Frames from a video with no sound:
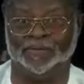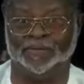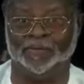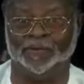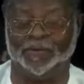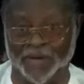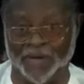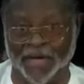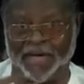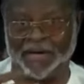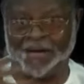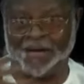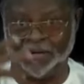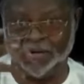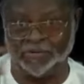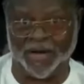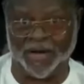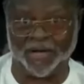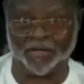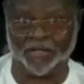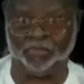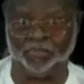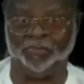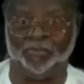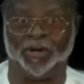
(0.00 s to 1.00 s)
We've earned the
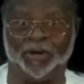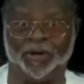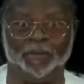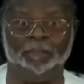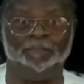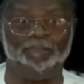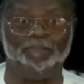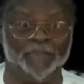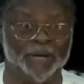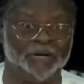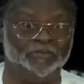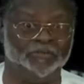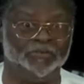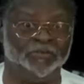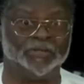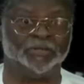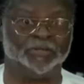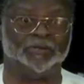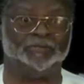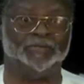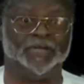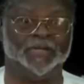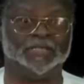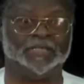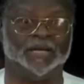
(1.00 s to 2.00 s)
right to become
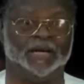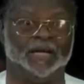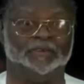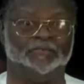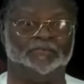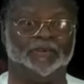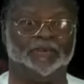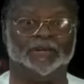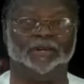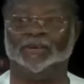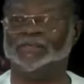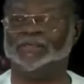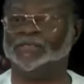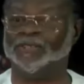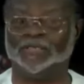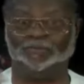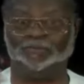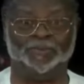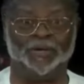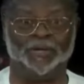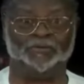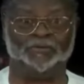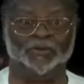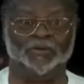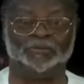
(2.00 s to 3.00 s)
Patriots of this country, not
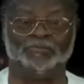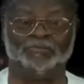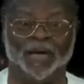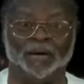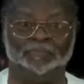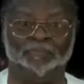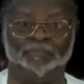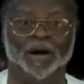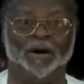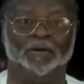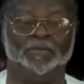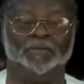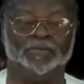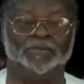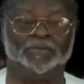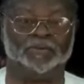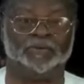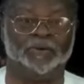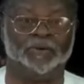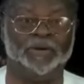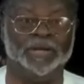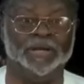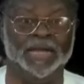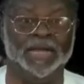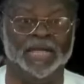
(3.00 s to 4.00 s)
just Patriots by mouth
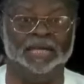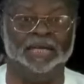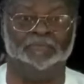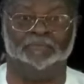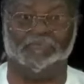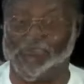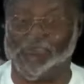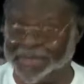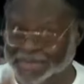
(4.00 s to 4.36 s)
or name,